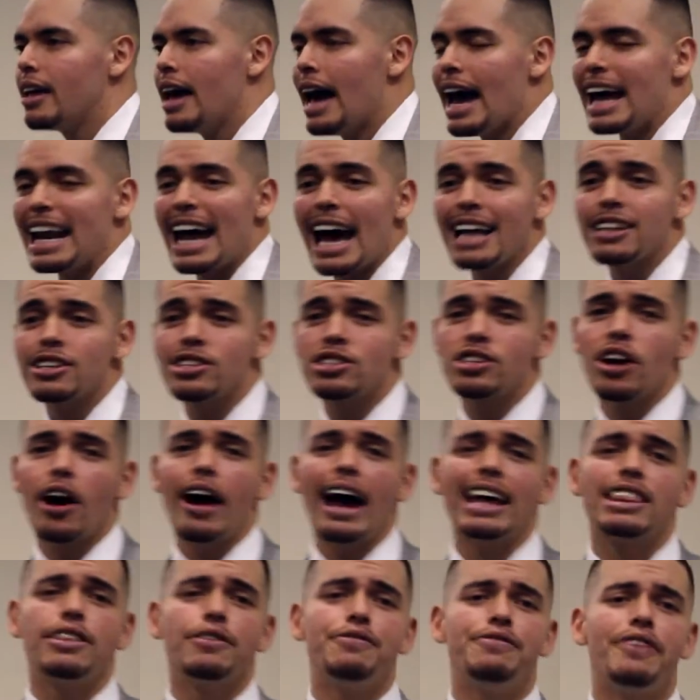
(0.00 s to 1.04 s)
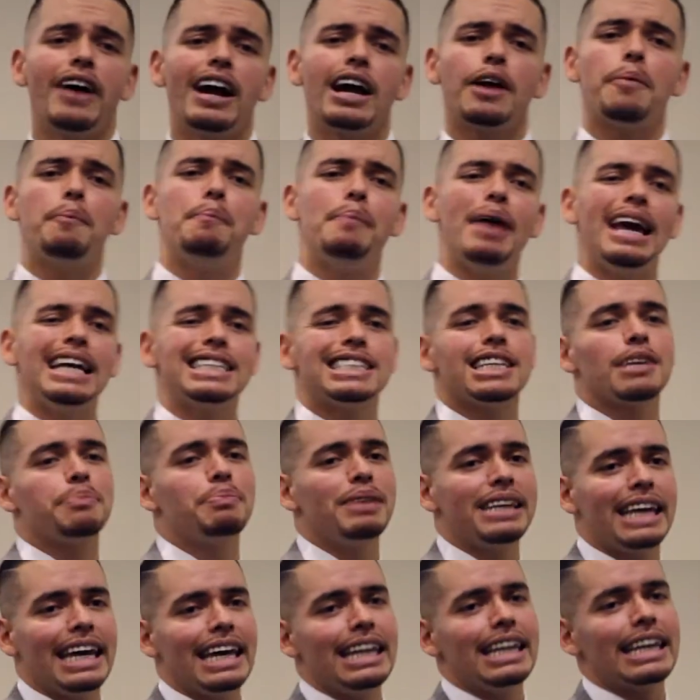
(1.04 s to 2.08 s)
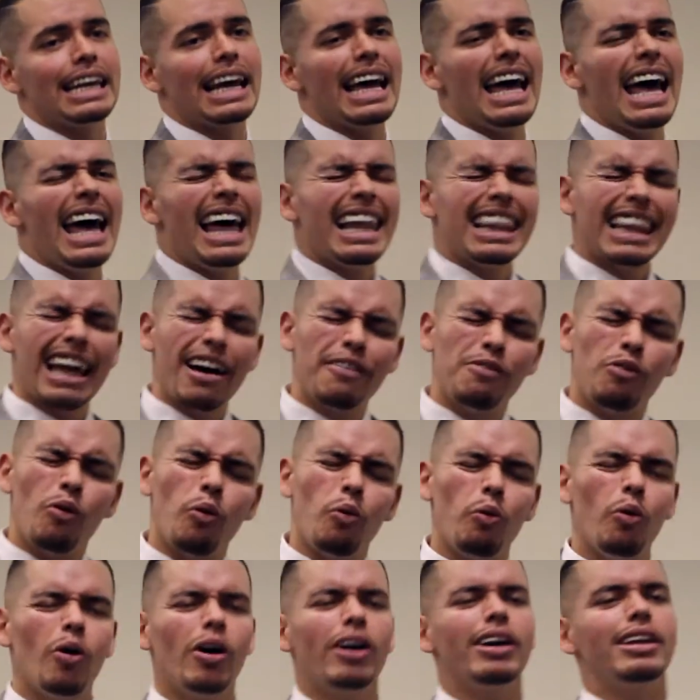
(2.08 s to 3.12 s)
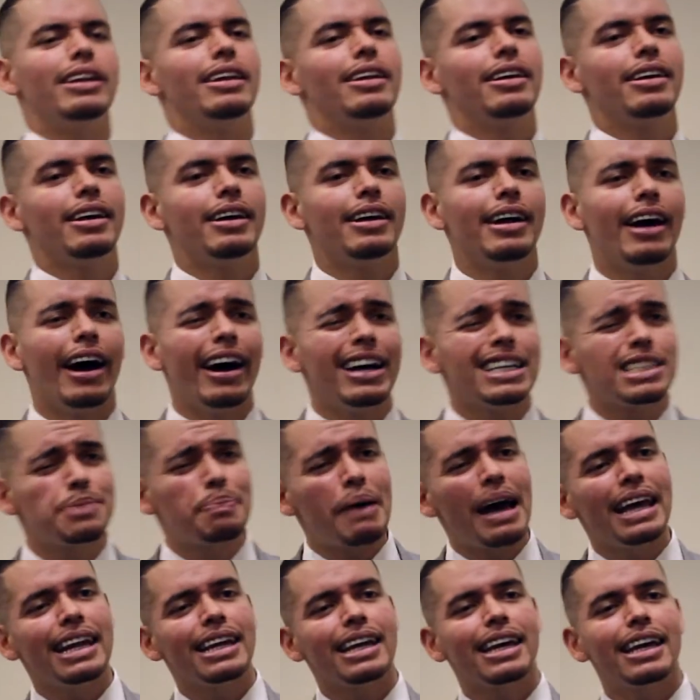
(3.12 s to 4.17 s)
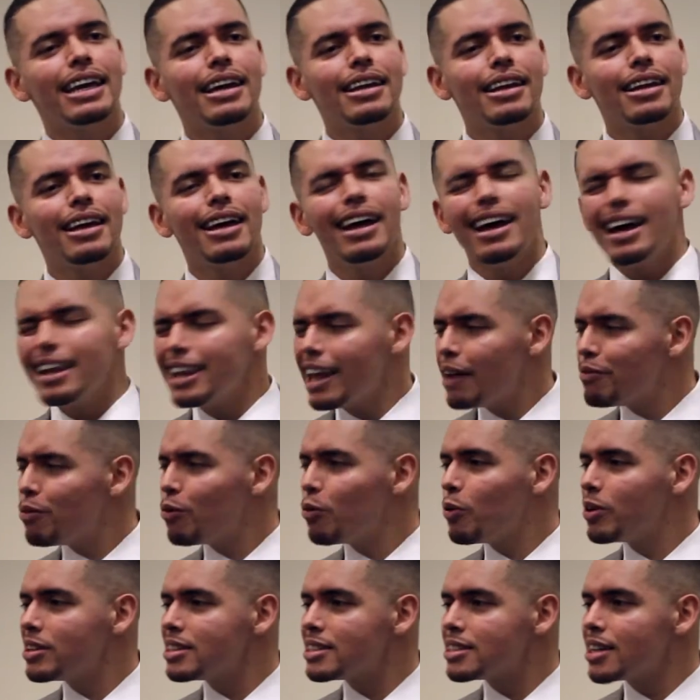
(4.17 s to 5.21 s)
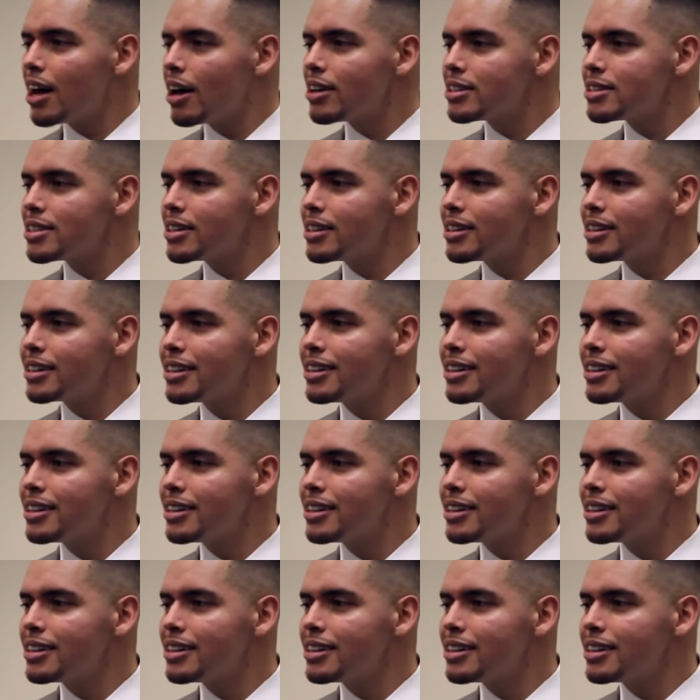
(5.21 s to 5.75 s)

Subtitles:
And I had to start at the very basic beginning. Level 1. A Hispanic kid, level 1 salsa.